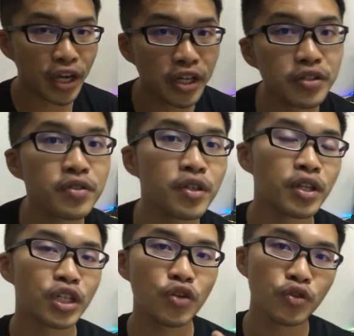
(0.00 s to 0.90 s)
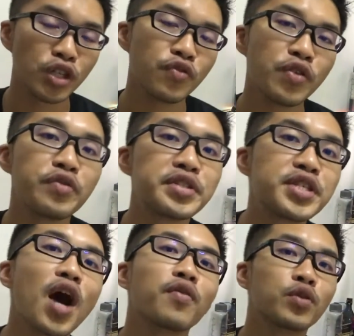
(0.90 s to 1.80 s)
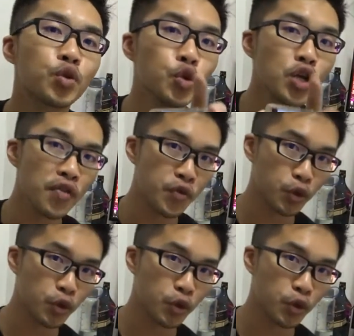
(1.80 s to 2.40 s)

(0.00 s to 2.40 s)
angle gives you different result to your